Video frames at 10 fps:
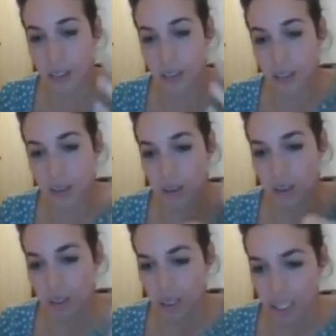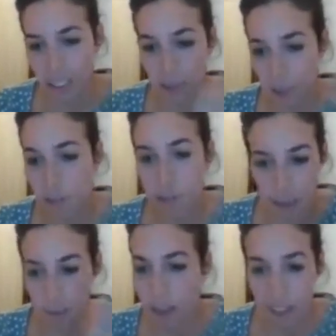And so every
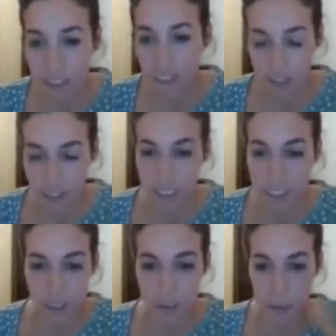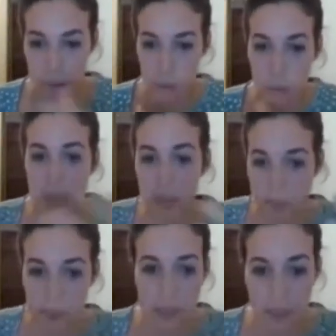free product of cyclic groups will